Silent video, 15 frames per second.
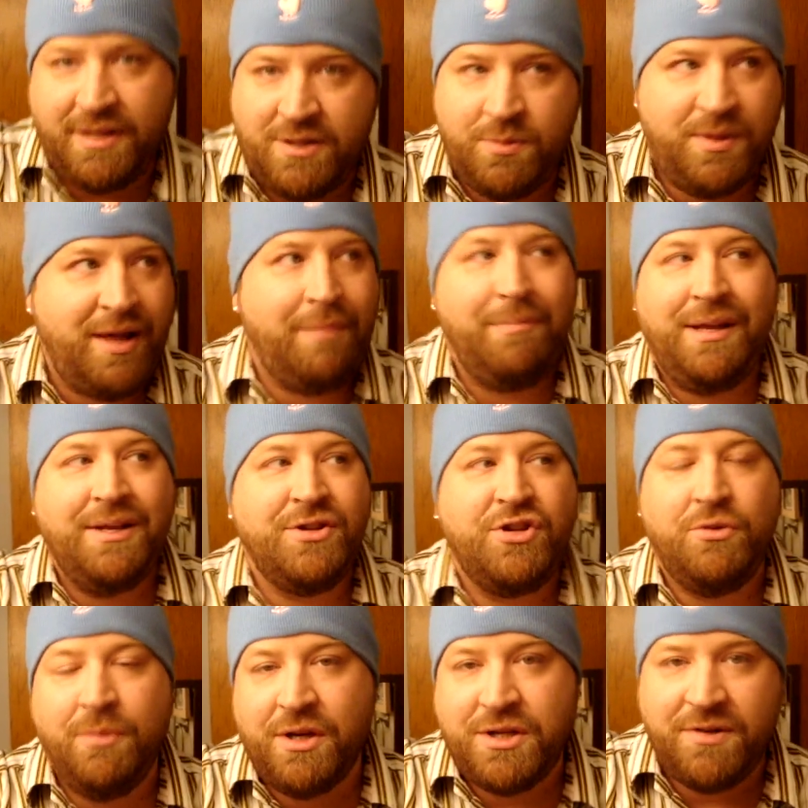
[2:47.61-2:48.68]
this without being
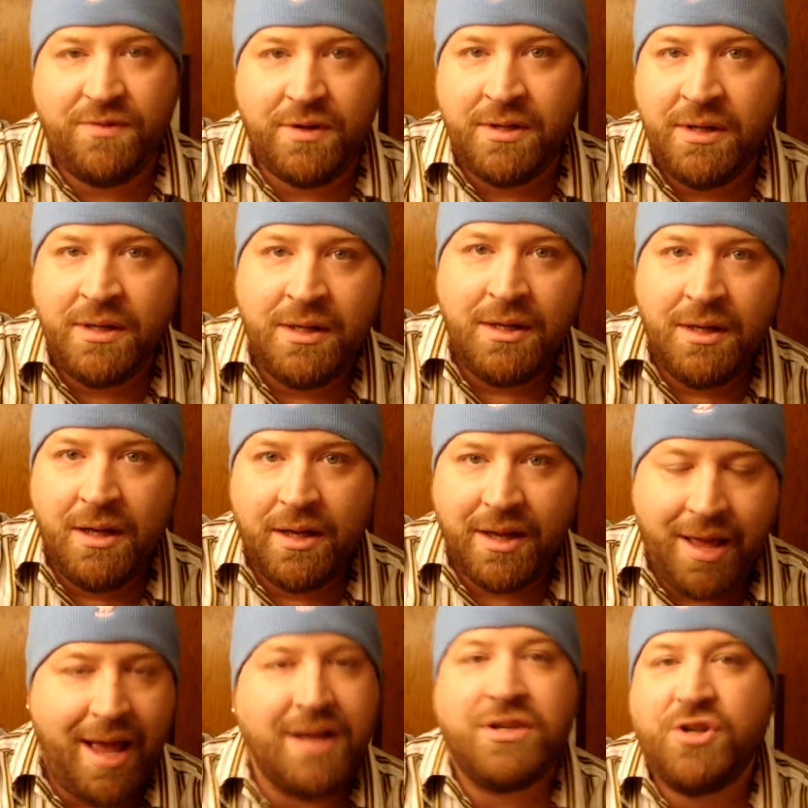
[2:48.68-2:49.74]
too much of a
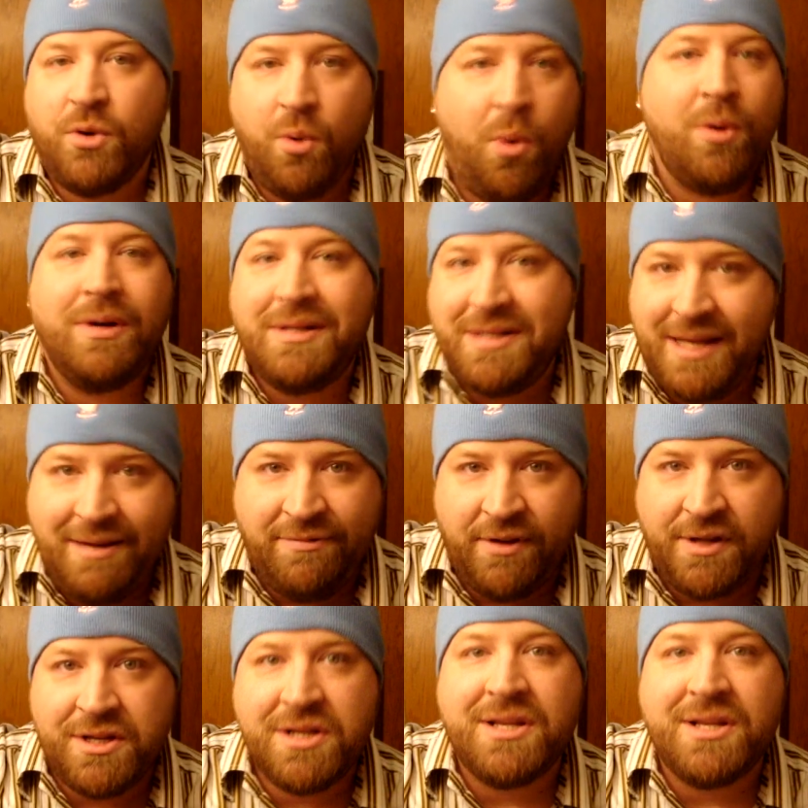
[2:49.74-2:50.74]
gangster or a diva.